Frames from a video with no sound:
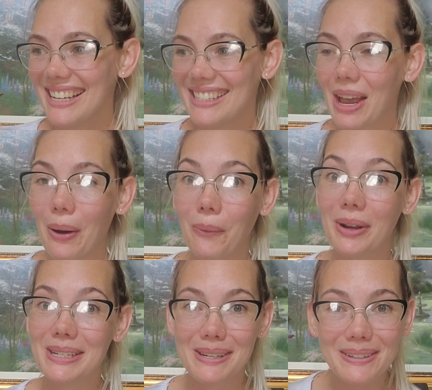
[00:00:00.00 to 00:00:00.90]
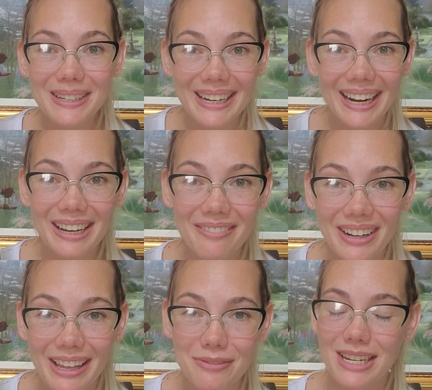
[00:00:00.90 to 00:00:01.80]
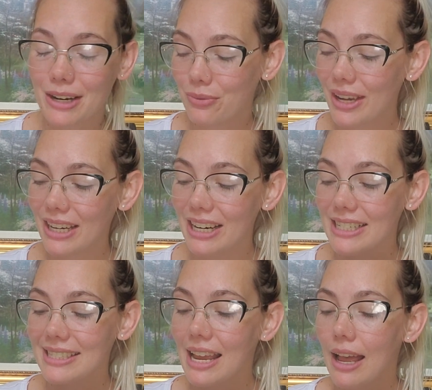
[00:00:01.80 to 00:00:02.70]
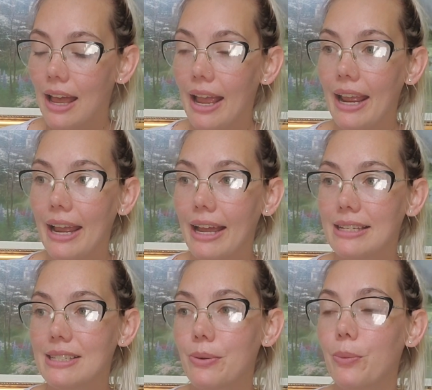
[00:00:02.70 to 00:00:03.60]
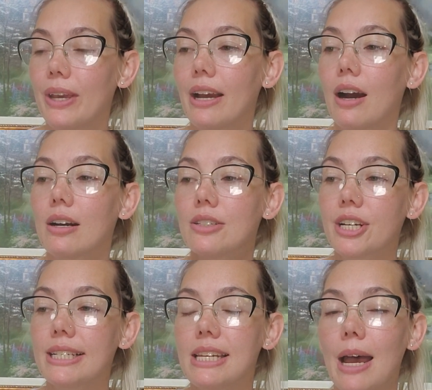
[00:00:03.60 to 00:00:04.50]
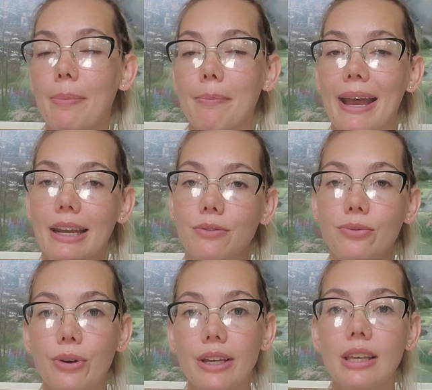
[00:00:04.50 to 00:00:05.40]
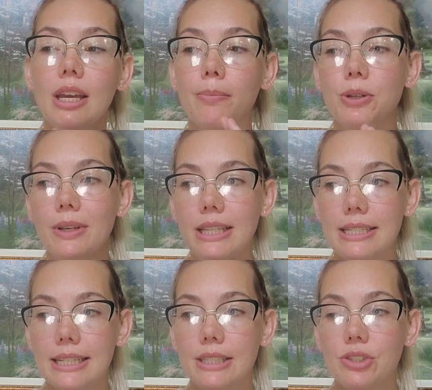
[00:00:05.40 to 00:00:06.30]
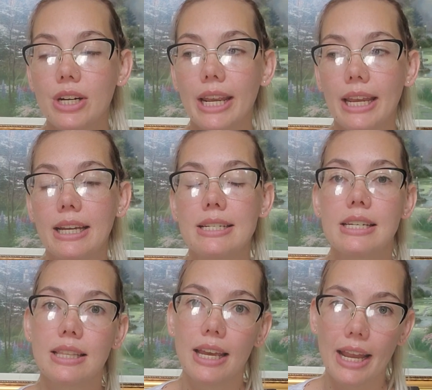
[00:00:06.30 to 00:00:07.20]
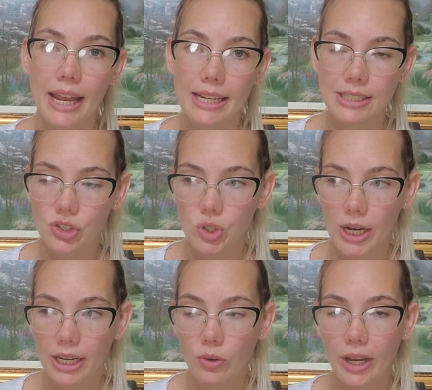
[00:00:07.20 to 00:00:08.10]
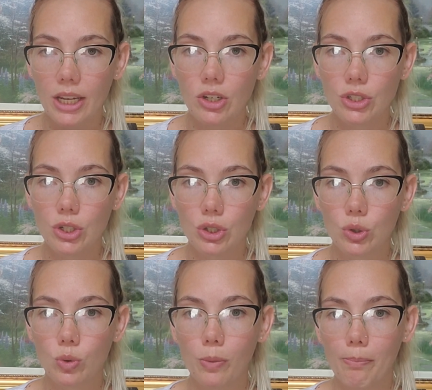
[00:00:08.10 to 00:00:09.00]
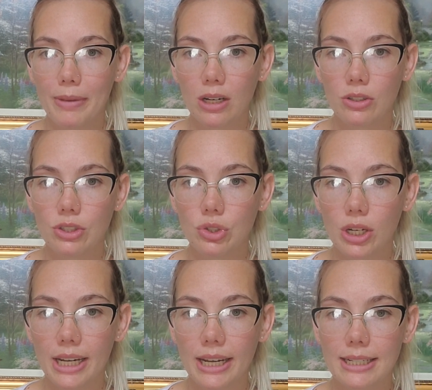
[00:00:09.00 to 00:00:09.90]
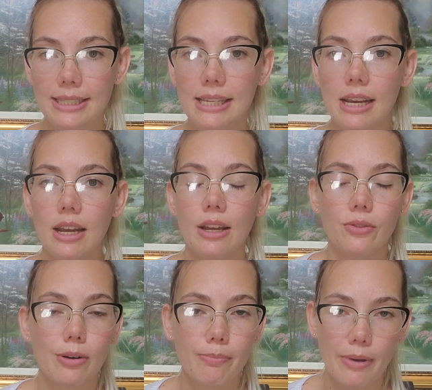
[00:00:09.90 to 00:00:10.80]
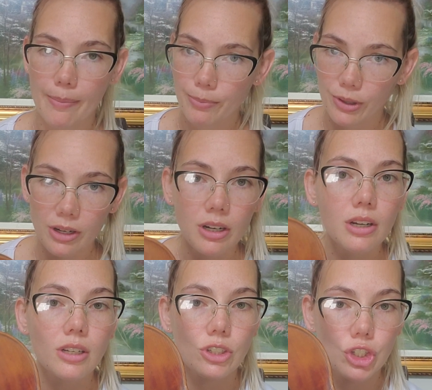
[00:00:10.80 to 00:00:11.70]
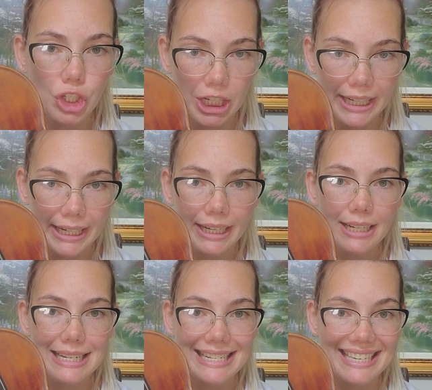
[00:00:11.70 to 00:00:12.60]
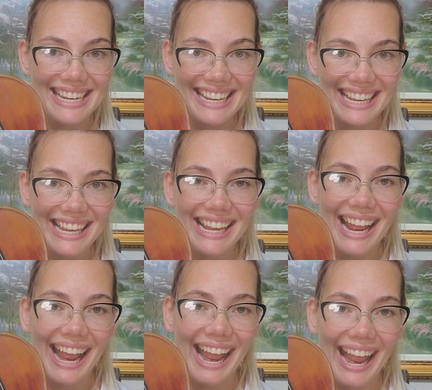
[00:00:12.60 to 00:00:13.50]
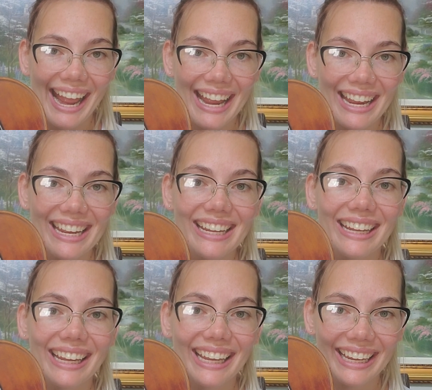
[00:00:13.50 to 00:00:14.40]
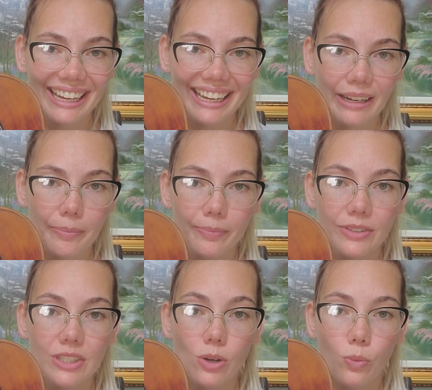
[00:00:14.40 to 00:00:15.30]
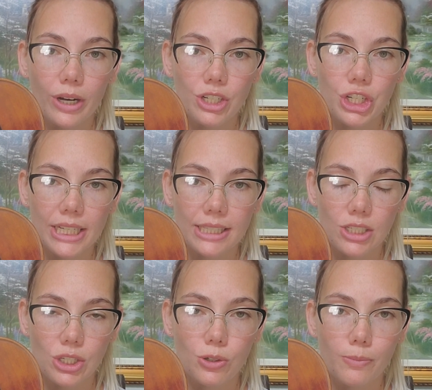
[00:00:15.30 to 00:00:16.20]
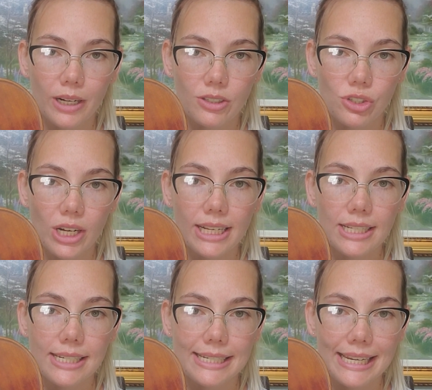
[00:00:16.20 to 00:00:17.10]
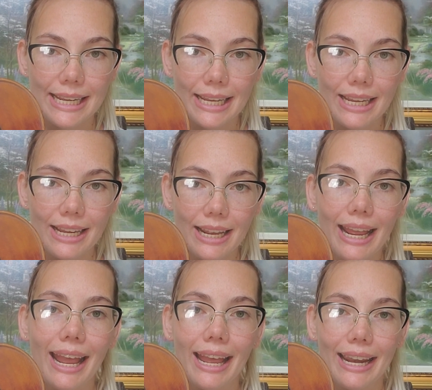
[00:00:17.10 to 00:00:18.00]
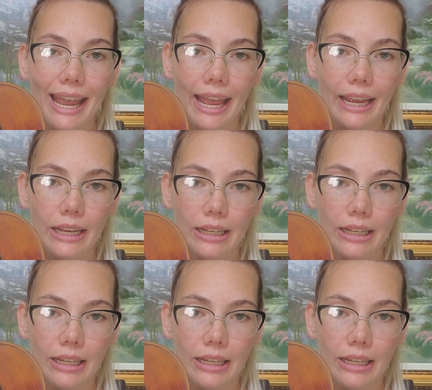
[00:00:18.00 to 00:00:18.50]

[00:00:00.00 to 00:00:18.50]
So we don't need any of our left-hand fingers, and we are just hopping back and forth between the D string and the A string. Okay, your two middle strings. Remember, G, D, A, E. So we're just the two middle strings, D and A.